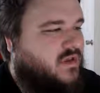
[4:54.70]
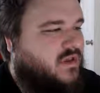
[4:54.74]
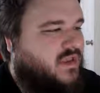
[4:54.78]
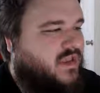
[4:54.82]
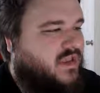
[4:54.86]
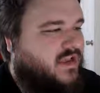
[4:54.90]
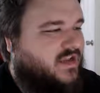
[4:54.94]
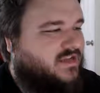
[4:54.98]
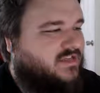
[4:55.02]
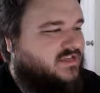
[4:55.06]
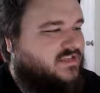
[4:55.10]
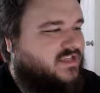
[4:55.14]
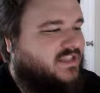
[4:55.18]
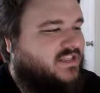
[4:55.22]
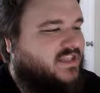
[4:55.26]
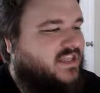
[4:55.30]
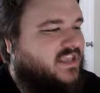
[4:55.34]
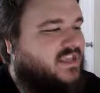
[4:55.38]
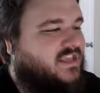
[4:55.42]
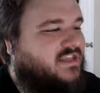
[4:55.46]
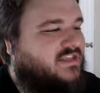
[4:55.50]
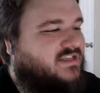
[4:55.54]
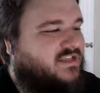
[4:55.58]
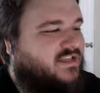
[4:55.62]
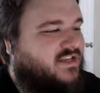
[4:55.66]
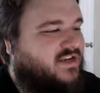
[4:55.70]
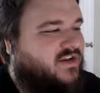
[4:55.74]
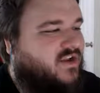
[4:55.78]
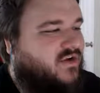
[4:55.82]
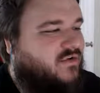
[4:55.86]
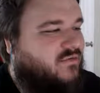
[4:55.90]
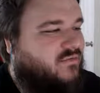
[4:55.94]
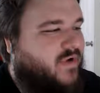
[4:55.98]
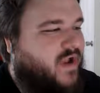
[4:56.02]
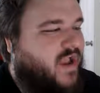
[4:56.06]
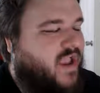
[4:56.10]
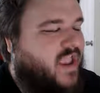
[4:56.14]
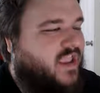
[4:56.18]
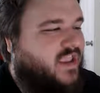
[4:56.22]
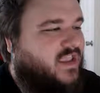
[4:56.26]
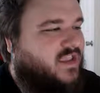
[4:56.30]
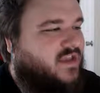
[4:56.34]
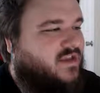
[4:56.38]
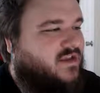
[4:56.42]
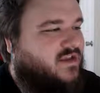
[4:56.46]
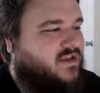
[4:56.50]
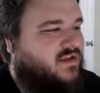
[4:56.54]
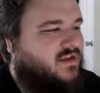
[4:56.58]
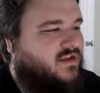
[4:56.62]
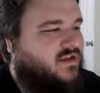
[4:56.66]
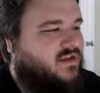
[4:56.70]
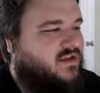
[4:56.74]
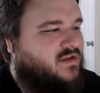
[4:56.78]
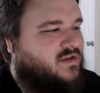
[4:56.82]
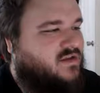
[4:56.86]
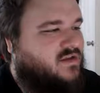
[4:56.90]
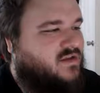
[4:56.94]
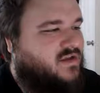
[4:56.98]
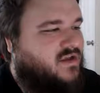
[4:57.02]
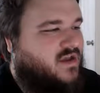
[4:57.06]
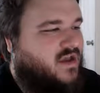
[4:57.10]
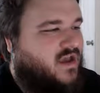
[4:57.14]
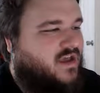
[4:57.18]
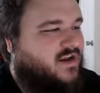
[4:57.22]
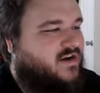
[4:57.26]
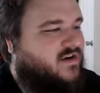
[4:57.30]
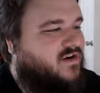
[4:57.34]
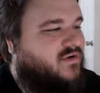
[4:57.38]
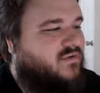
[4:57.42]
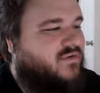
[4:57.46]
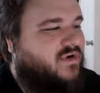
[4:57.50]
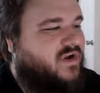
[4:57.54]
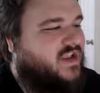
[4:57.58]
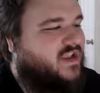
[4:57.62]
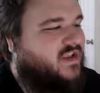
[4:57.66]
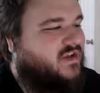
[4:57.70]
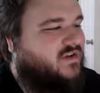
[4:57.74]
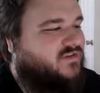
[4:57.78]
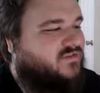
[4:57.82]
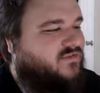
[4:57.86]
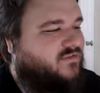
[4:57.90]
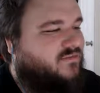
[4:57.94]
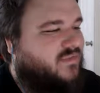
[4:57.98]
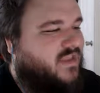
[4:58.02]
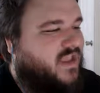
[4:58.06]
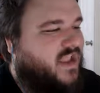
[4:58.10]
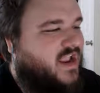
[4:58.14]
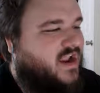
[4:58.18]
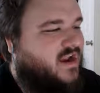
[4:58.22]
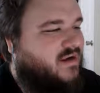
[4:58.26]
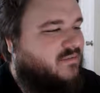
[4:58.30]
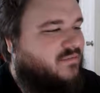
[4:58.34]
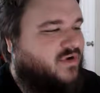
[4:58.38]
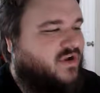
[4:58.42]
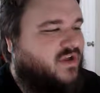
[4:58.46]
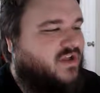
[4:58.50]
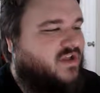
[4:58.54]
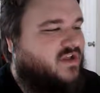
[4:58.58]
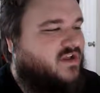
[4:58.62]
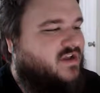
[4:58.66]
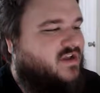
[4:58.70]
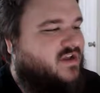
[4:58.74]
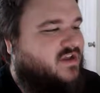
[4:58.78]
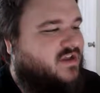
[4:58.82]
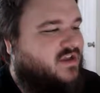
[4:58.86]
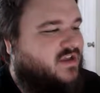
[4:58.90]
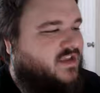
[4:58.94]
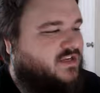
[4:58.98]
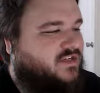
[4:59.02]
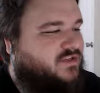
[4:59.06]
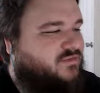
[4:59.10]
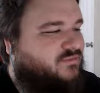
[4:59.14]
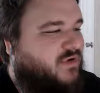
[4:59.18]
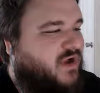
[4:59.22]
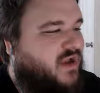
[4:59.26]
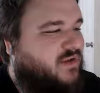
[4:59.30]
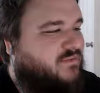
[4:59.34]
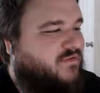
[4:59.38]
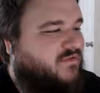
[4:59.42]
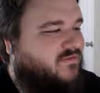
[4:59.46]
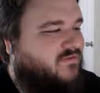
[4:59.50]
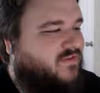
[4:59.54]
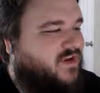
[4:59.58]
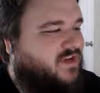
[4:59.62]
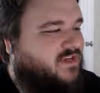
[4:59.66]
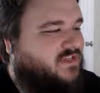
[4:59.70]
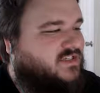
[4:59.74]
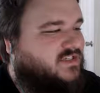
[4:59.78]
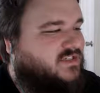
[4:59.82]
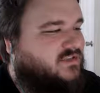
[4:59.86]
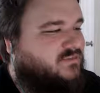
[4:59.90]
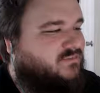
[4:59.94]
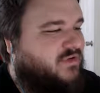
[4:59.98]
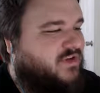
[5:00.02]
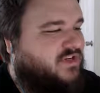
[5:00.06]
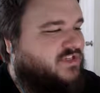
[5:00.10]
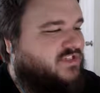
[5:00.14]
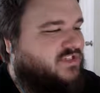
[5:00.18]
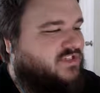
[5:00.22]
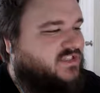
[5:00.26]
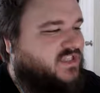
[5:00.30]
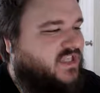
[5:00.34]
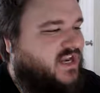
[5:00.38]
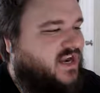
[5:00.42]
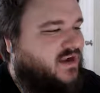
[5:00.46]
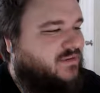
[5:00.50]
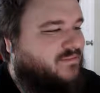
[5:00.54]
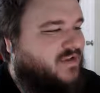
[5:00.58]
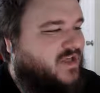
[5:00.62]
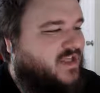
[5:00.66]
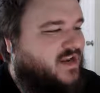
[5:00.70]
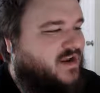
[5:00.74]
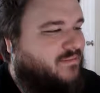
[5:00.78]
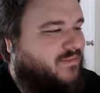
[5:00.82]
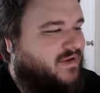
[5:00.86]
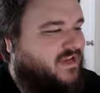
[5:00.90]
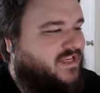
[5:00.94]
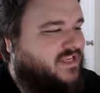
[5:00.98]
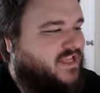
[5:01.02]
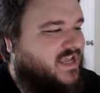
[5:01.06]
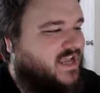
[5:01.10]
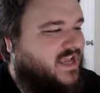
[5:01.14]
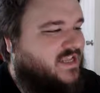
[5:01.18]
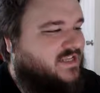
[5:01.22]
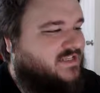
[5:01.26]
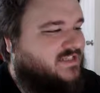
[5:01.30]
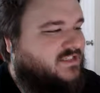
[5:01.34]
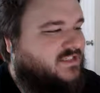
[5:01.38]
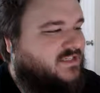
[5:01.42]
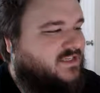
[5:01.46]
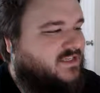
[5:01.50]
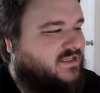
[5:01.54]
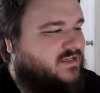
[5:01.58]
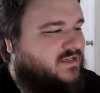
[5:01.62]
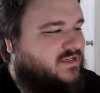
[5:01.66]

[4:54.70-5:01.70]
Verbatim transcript: Yeah, because I think he's going to go right. I don't know where he goes from there, but he should probably be very suspicious that I'm not at my desk.